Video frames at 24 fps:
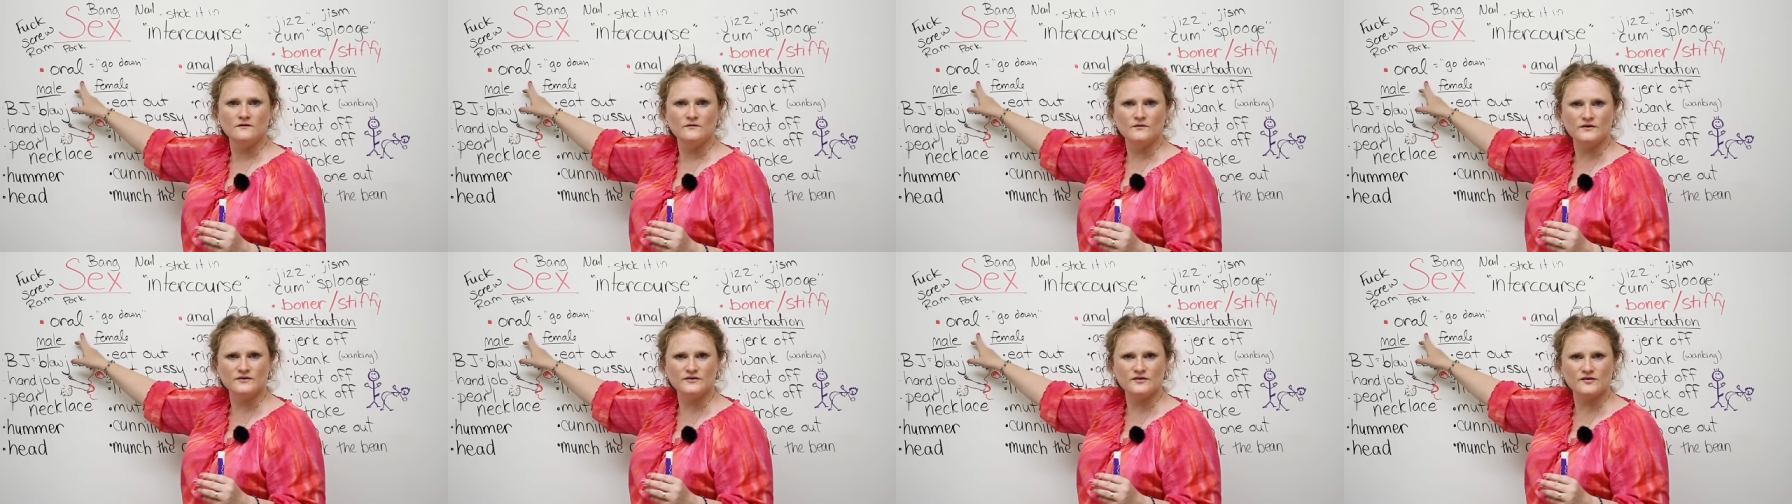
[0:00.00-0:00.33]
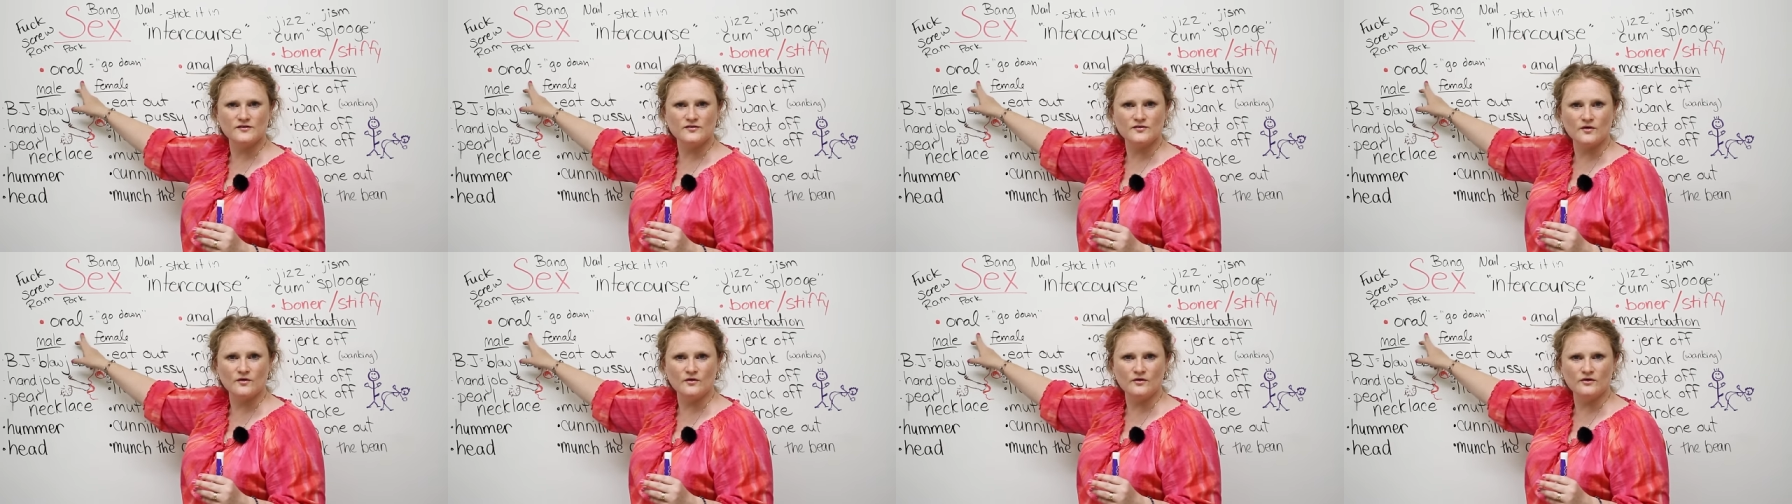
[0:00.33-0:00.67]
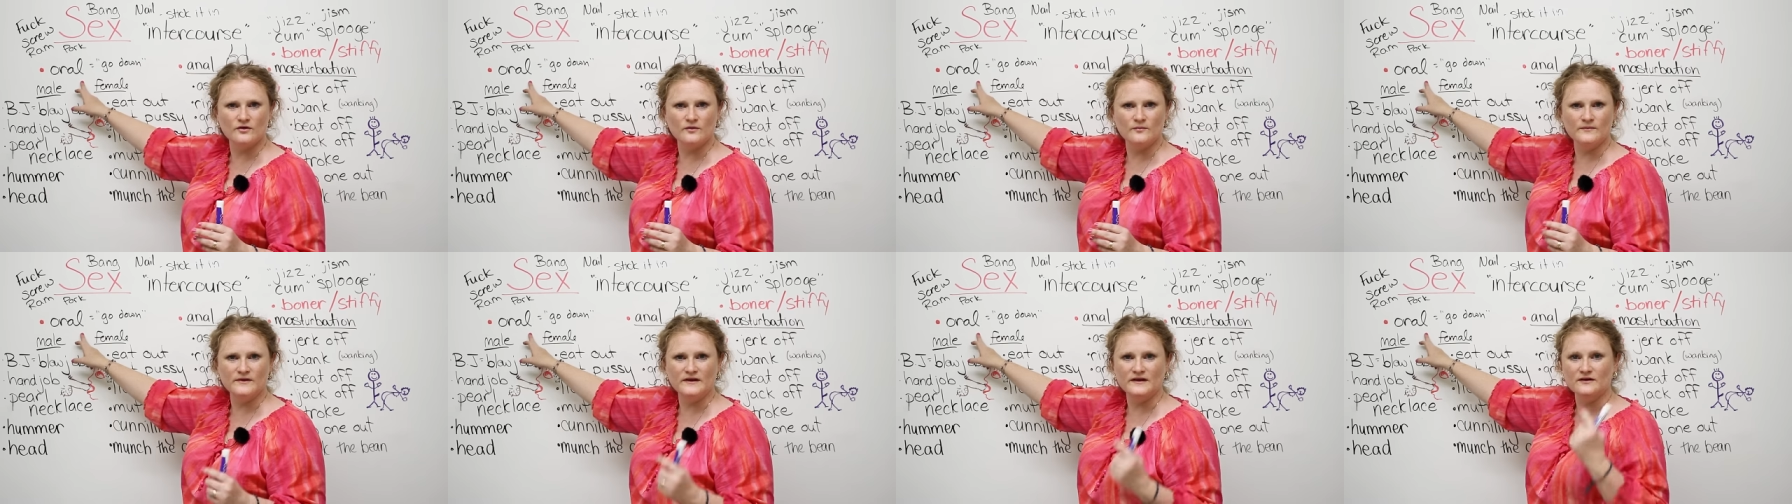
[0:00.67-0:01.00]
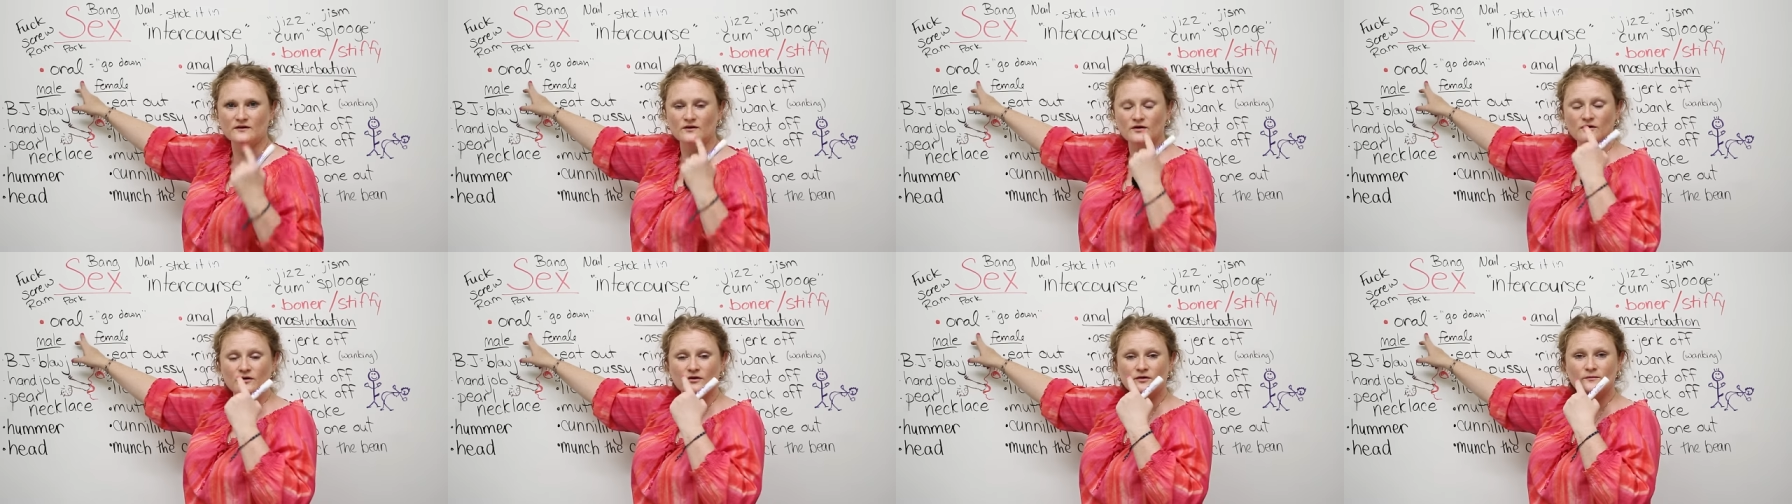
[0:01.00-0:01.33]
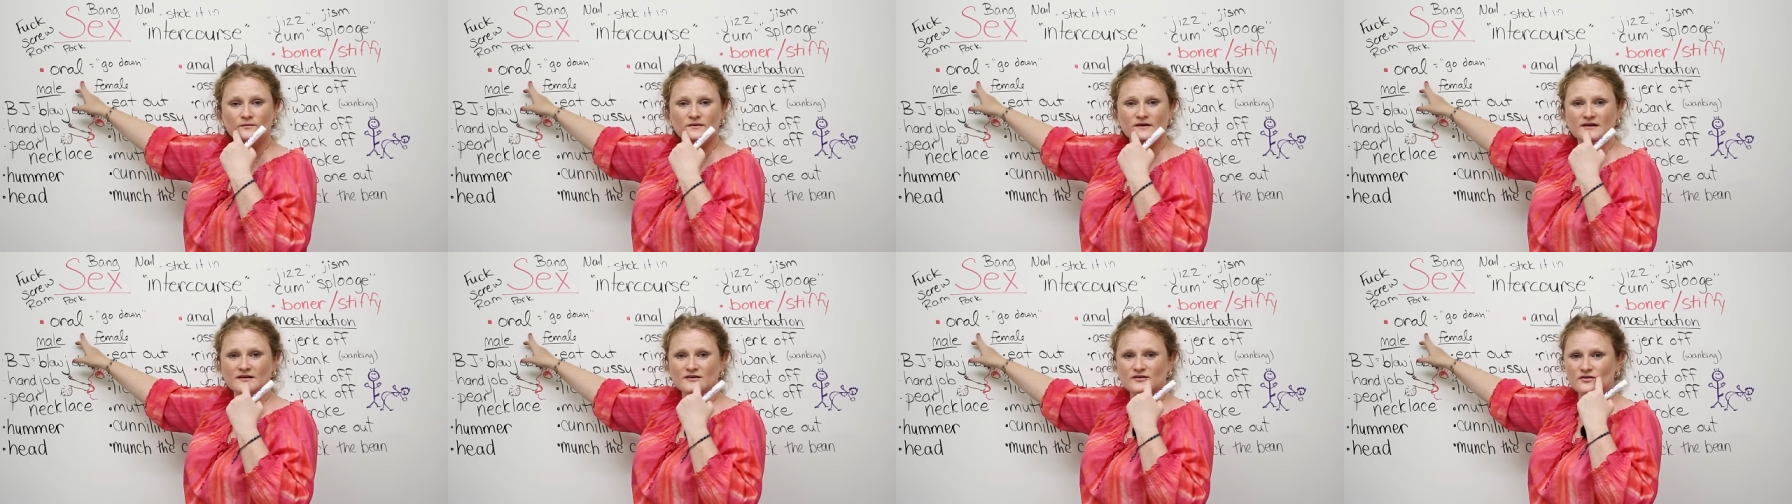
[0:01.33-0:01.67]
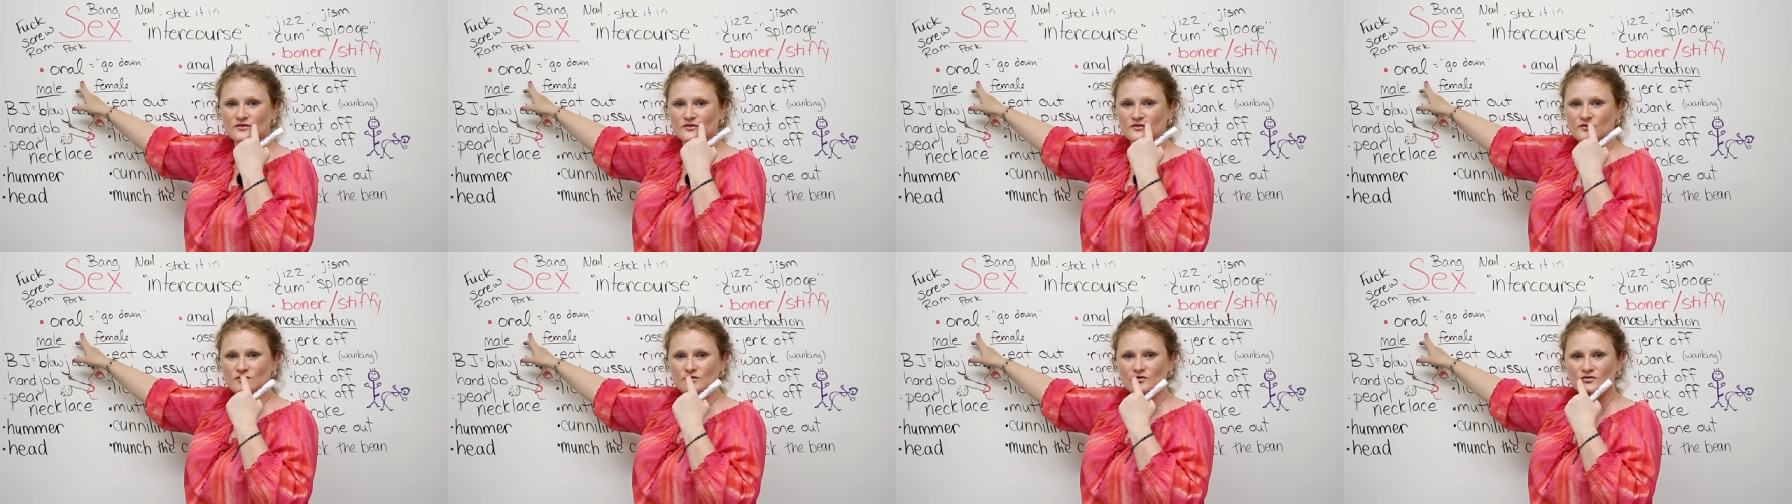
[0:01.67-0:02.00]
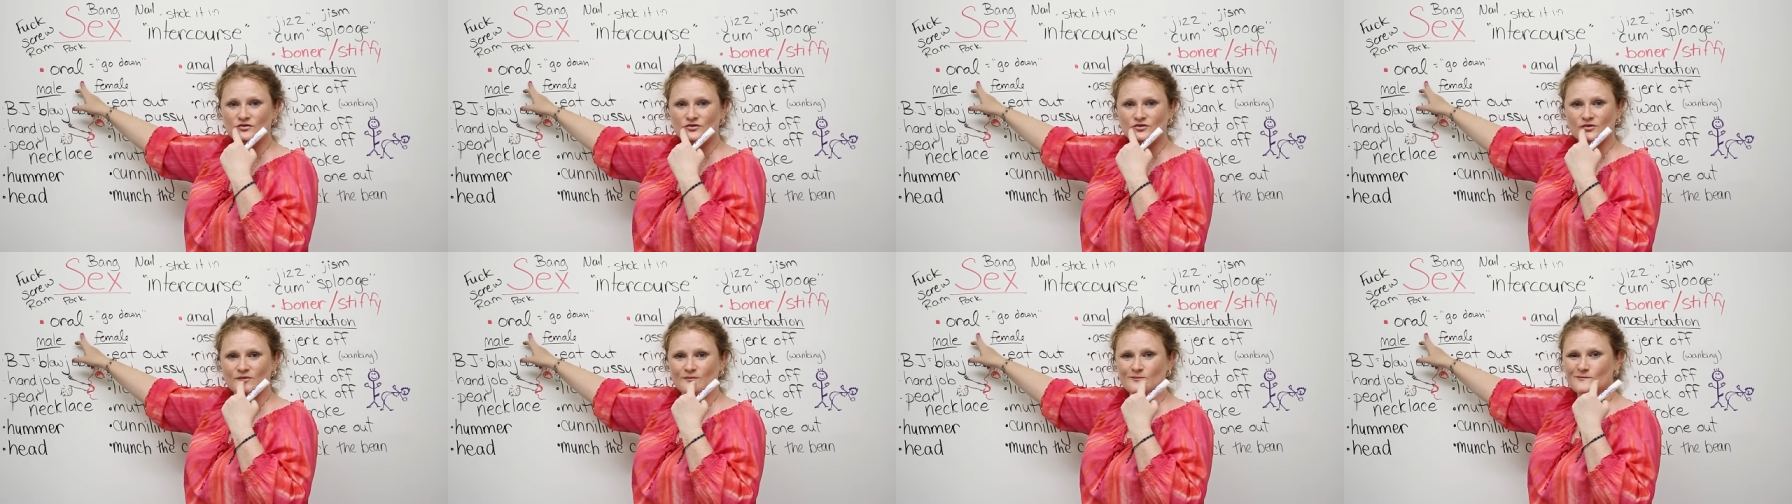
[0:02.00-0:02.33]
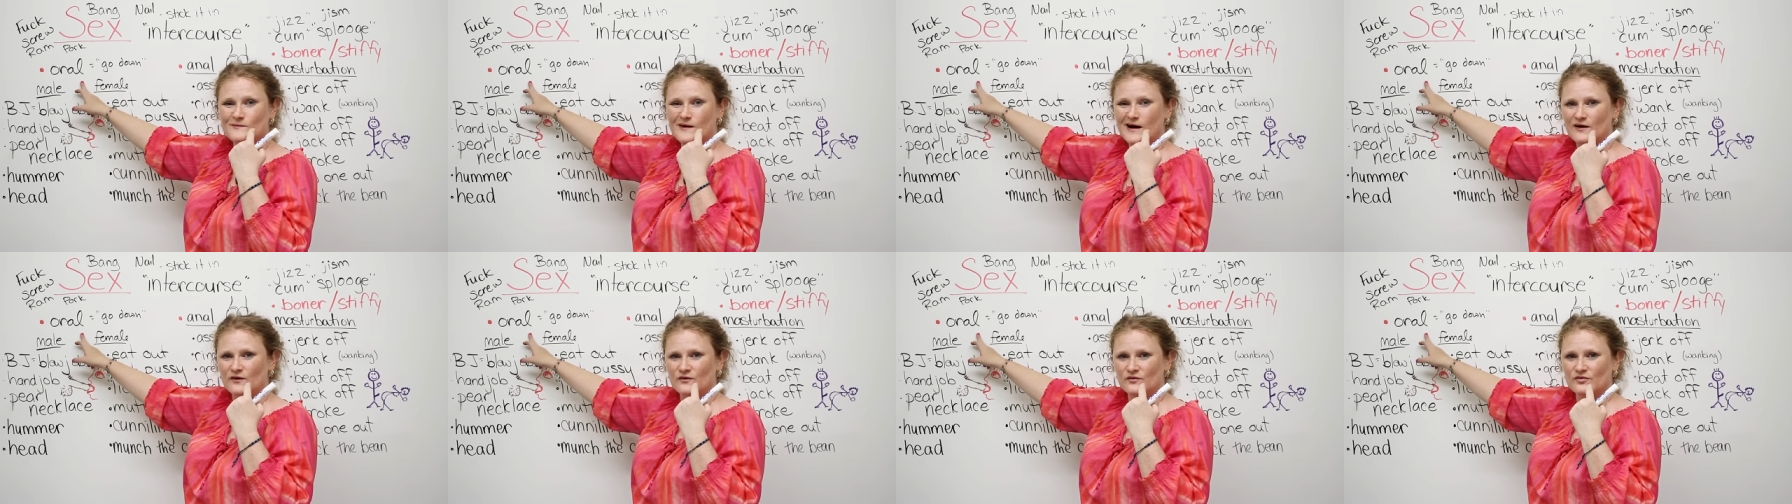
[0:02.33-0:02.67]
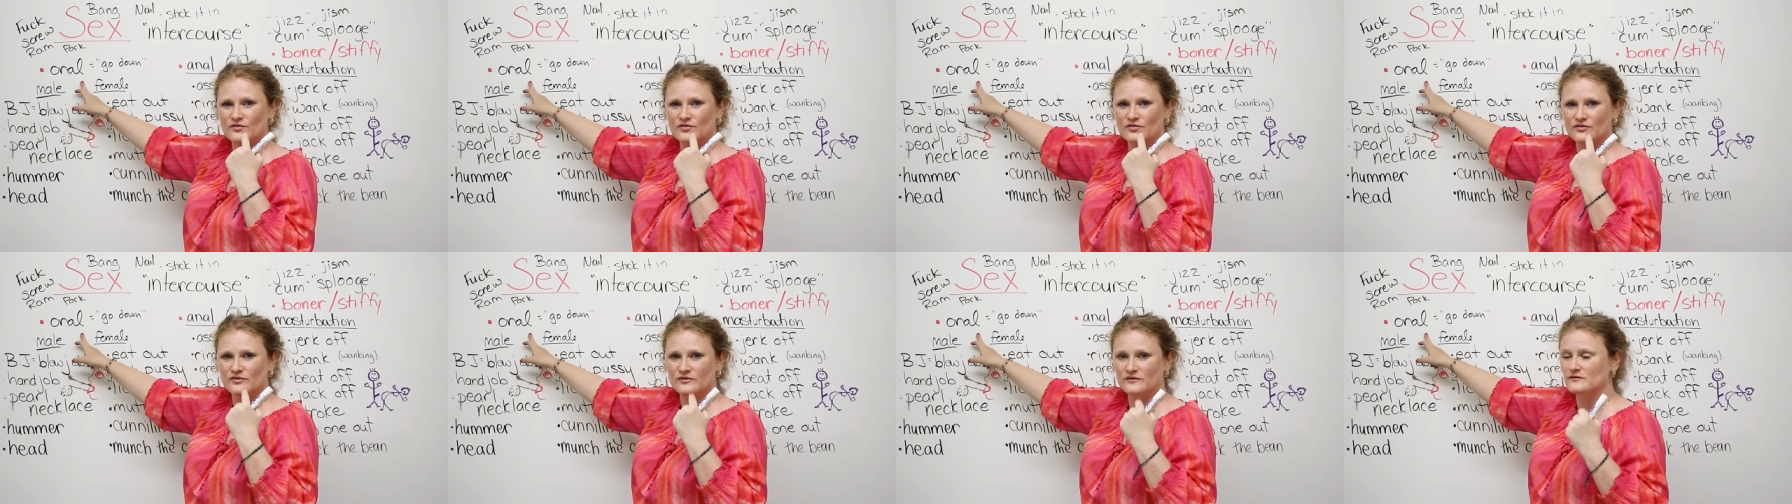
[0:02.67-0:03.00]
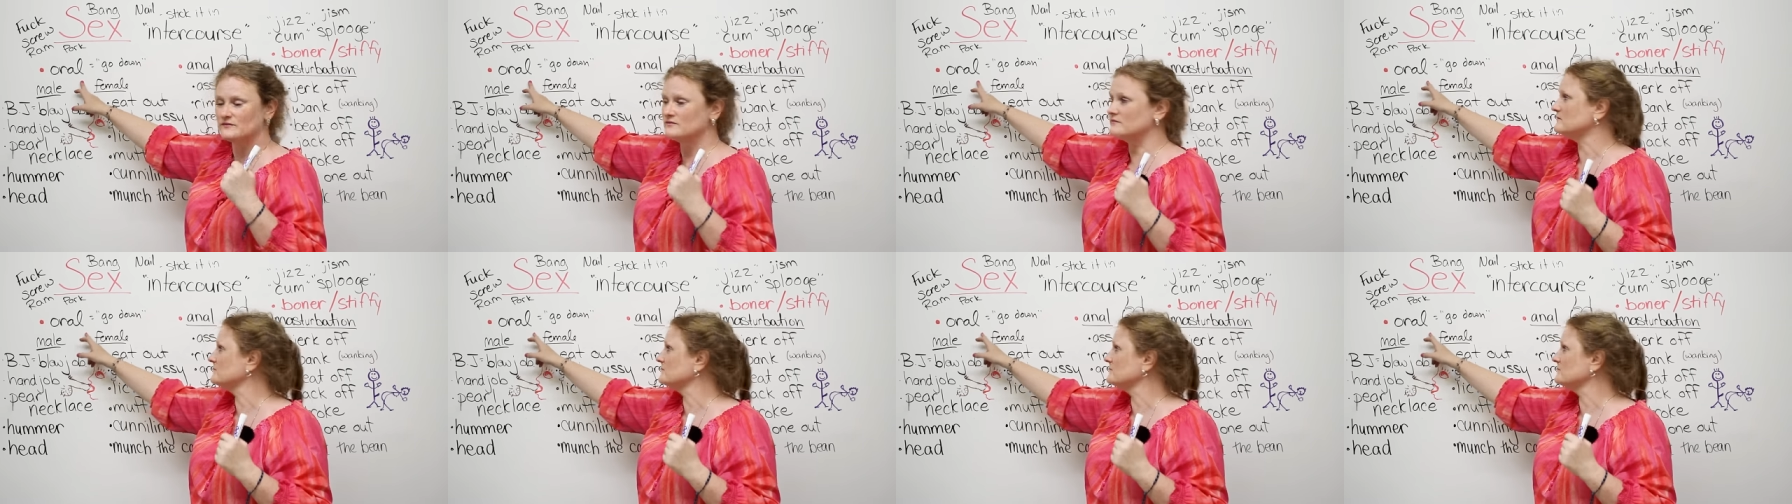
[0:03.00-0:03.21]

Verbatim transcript: what does oral mean? Oral means you use your mouth.